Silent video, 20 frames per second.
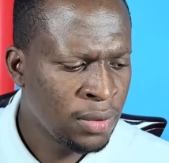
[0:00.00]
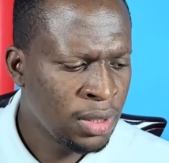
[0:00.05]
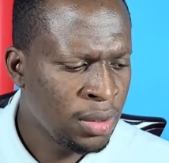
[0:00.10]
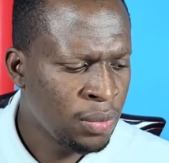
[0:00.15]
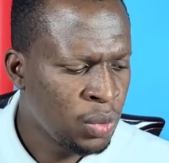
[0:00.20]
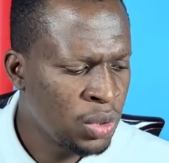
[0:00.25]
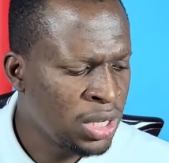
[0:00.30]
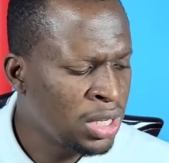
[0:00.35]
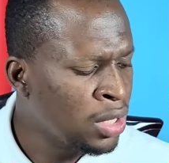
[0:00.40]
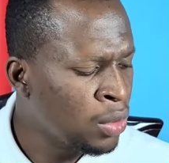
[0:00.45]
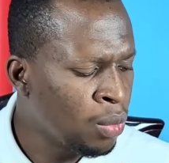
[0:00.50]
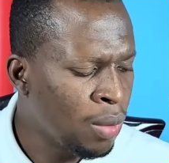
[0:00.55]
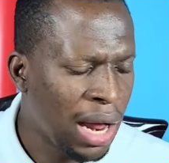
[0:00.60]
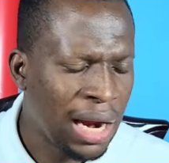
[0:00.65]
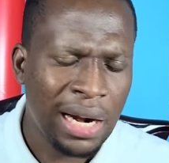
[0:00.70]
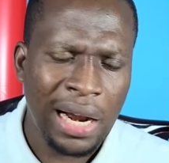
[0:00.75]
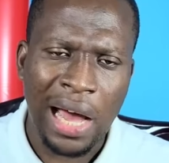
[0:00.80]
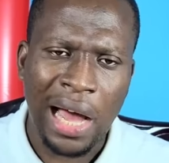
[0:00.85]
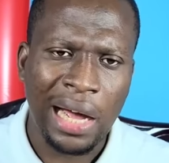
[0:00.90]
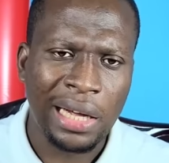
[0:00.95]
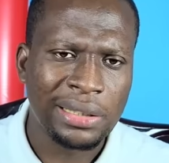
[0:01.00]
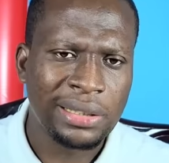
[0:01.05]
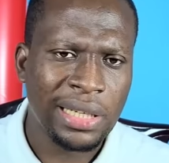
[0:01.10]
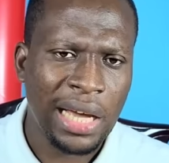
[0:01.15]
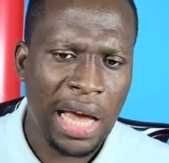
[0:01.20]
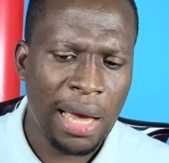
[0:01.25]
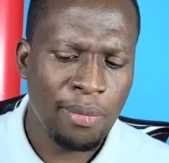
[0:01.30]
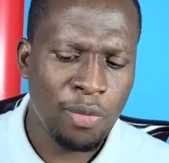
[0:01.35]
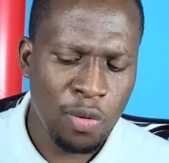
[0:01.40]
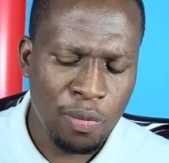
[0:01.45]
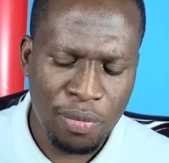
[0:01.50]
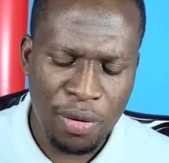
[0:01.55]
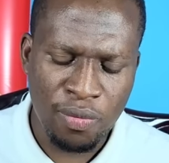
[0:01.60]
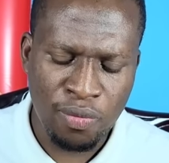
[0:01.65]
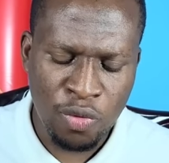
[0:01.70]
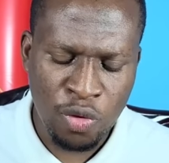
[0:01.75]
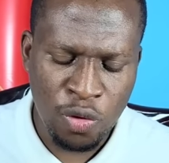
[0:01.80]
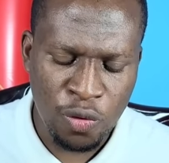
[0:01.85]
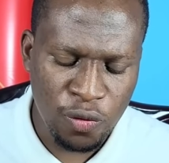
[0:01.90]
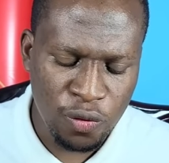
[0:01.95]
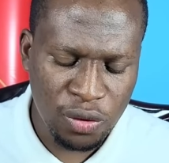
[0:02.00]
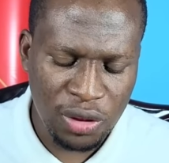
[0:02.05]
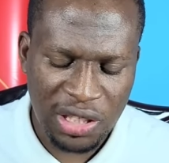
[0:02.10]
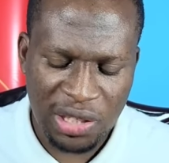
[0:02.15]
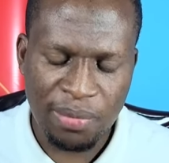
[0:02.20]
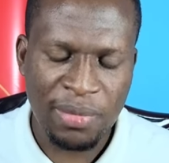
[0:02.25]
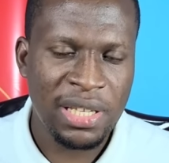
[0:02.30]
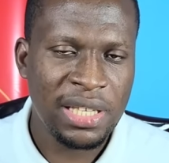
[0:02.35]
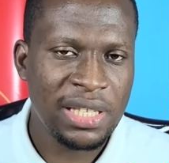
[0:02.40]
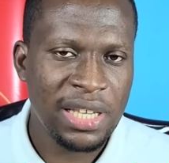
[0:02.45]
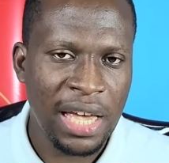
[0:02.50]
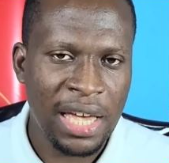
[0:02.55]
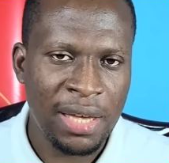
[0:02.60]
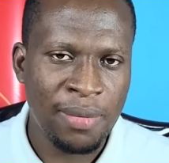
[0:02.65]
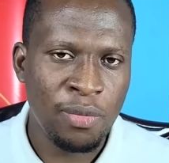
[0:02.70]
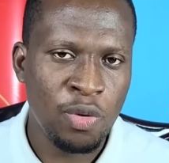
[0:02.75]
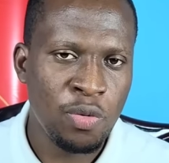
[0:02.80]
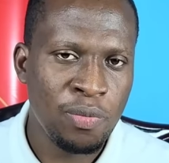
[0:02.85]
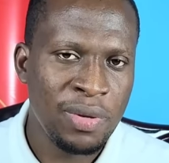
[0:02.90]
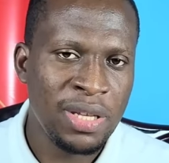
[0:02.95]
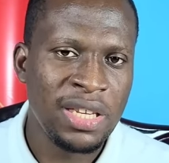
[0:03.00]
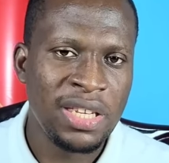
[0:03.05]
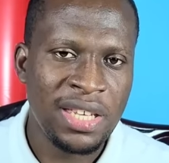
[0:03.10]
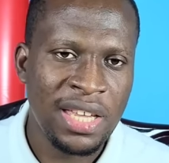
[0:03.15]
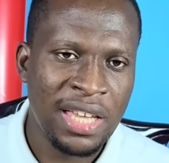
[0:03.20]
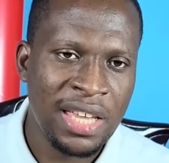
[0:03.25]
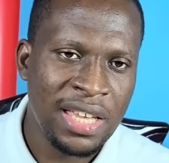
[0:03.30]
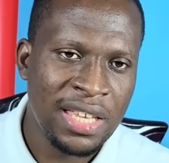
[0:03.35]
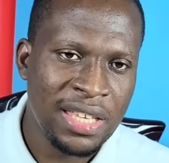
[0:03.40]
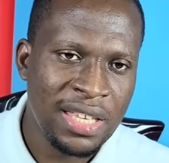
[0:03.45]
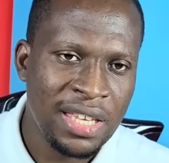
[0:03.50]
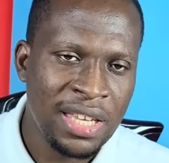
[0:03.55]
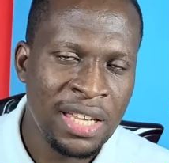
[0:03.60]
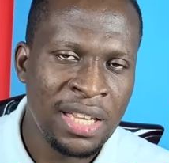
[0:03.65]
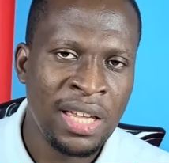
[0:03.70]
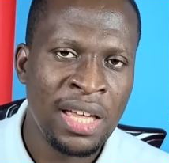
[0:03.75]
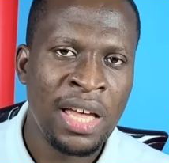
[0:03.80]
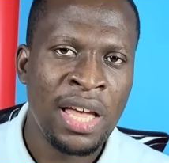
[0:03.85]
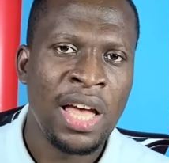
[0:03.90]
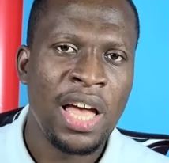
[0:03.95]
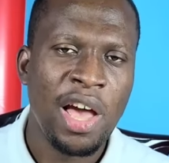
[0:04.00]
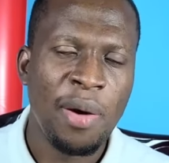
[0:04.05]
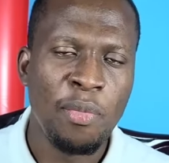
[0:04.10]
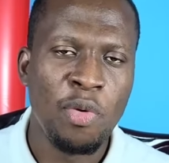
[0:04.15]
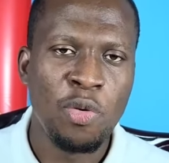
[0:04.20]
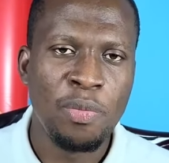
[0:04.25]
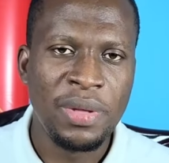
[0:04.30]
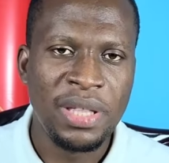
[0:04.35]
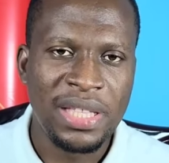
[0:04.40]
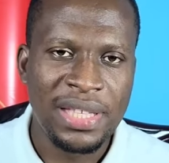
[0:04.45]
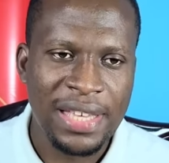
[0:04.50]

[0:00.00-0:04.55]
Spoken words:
Within 1 hour time, we'll be moved to me saying we'll be the AEA and we'll be